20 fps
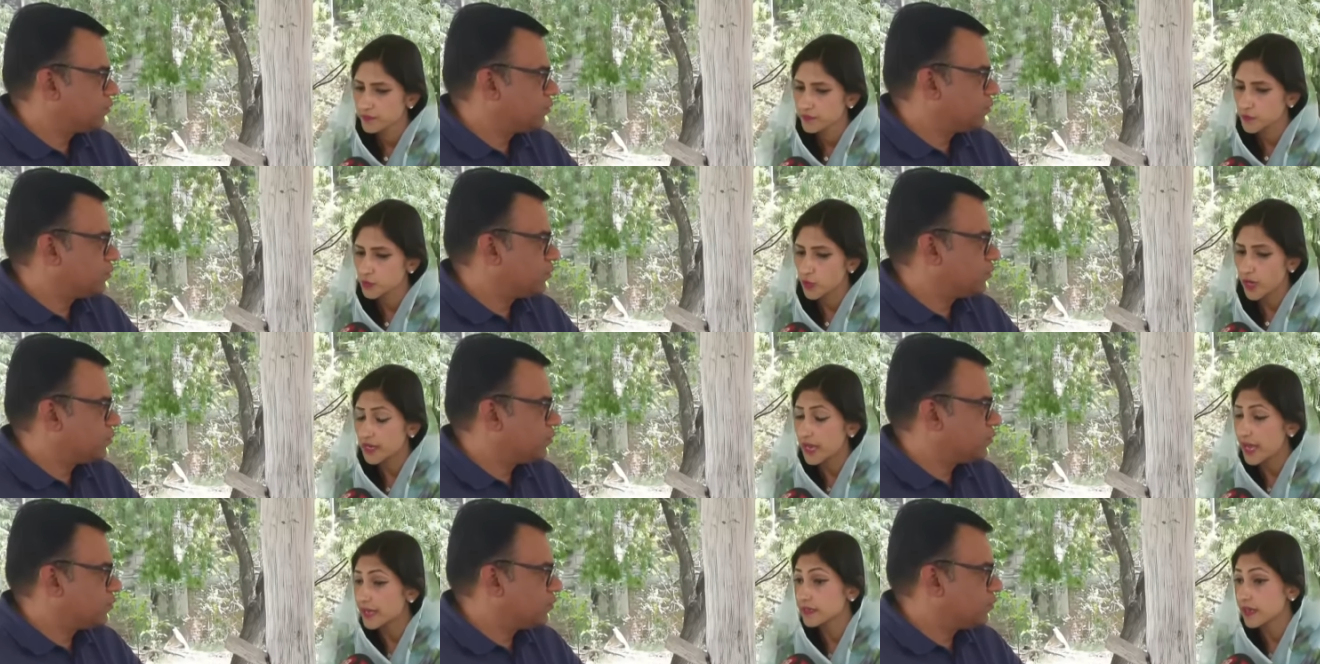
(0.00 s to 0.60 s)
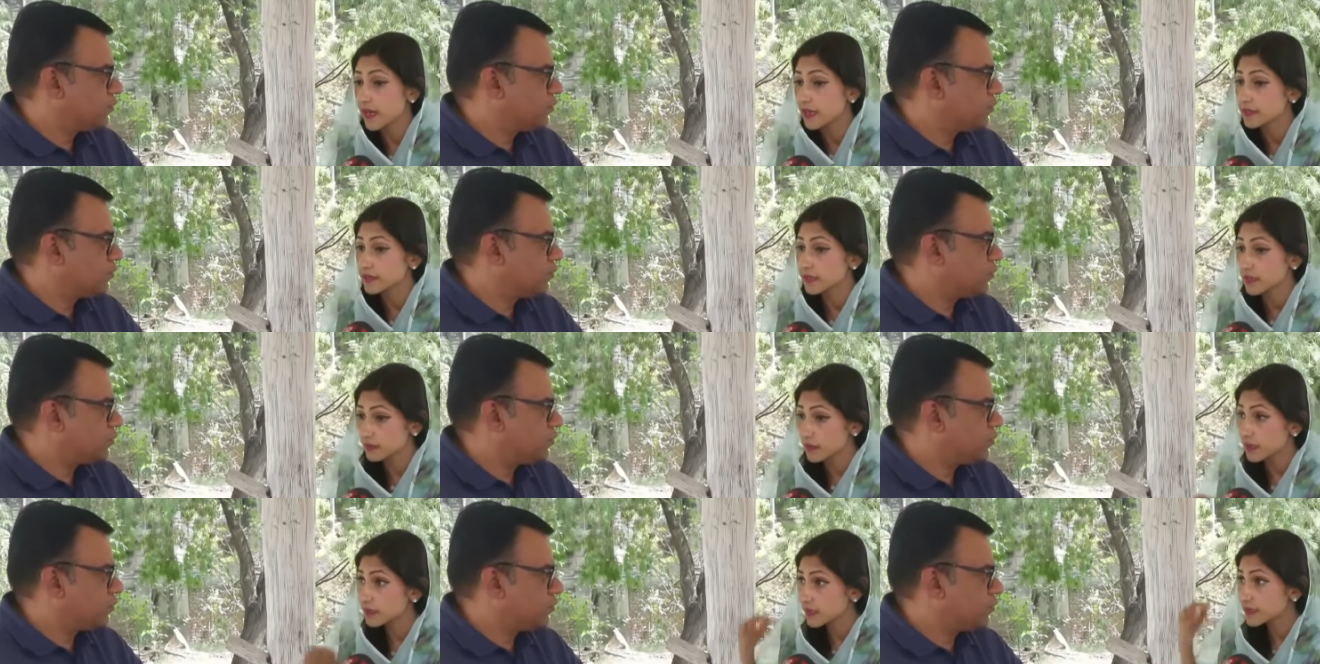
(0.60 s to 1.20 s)
Speaker 1: so I and and
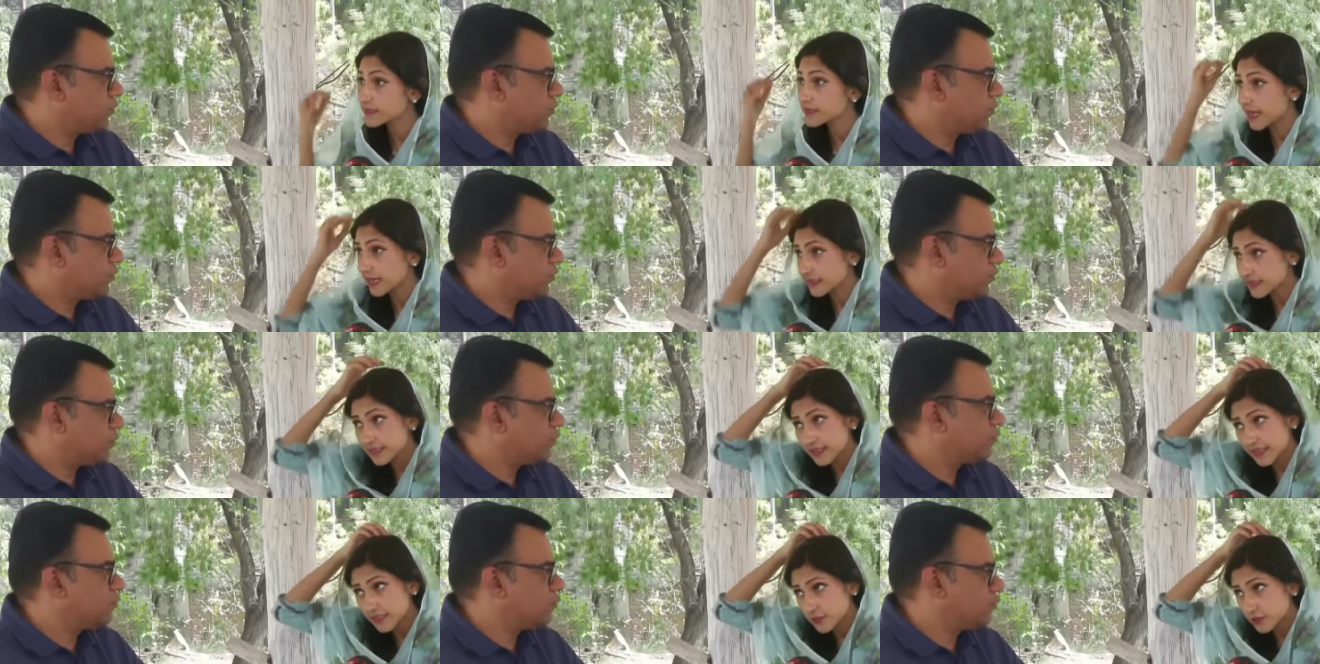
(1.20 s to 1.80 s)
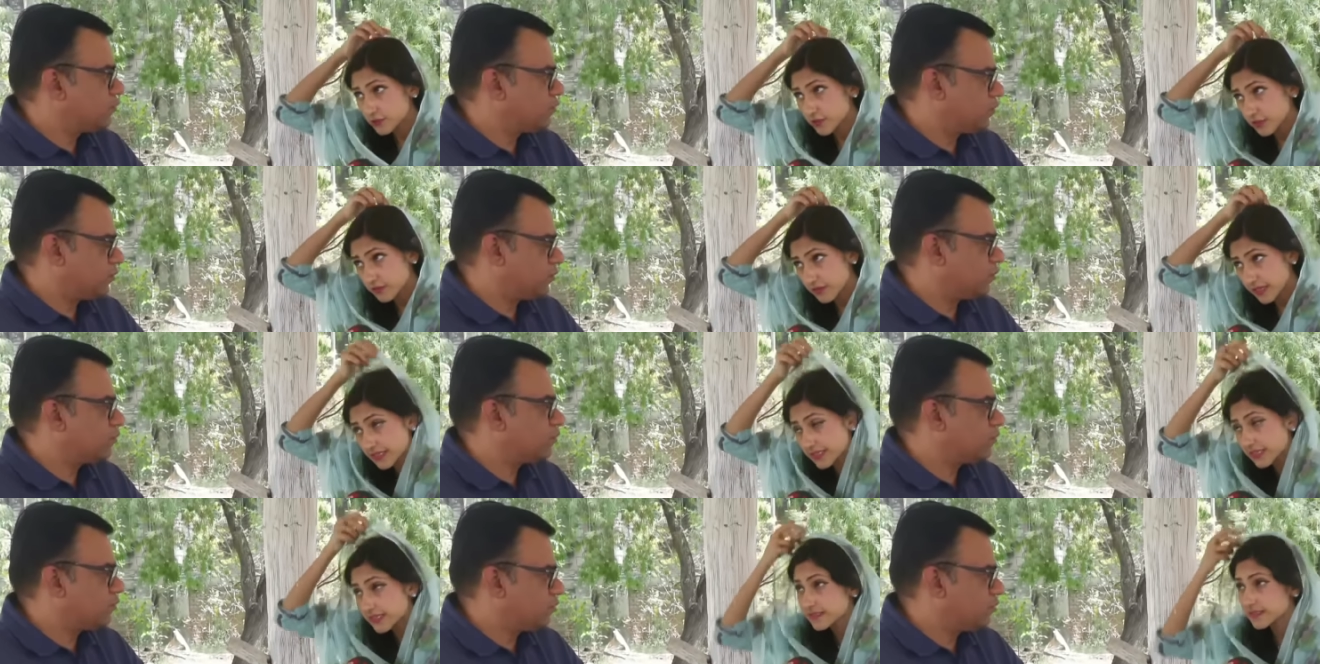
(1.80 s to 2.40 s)
uh, exactly like you said,
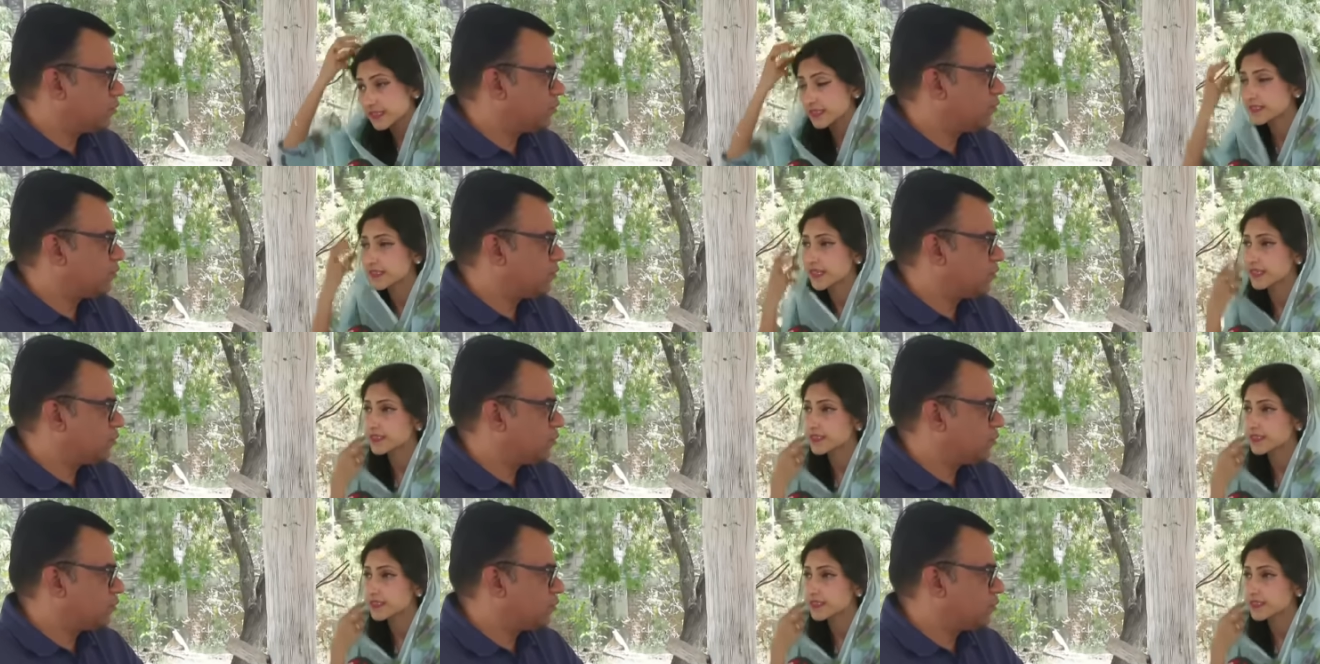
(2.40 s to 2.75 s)
rightly said